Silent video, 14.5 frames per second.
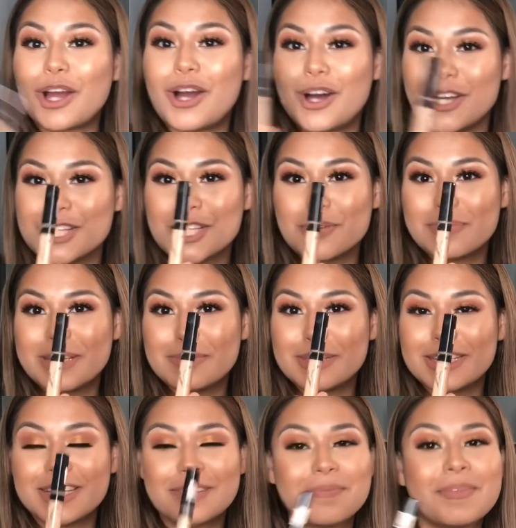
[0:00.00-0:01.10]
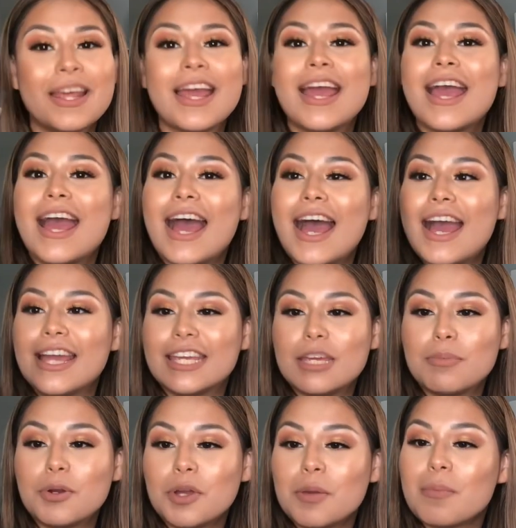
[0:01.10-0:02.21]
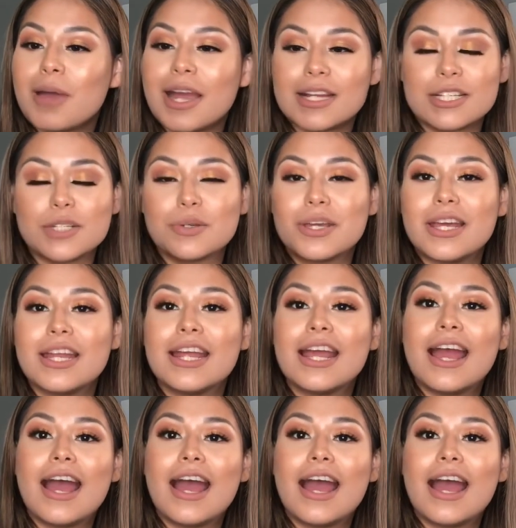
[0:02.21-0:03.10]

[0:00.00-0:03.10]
Also Maybelline. I keep going back to it.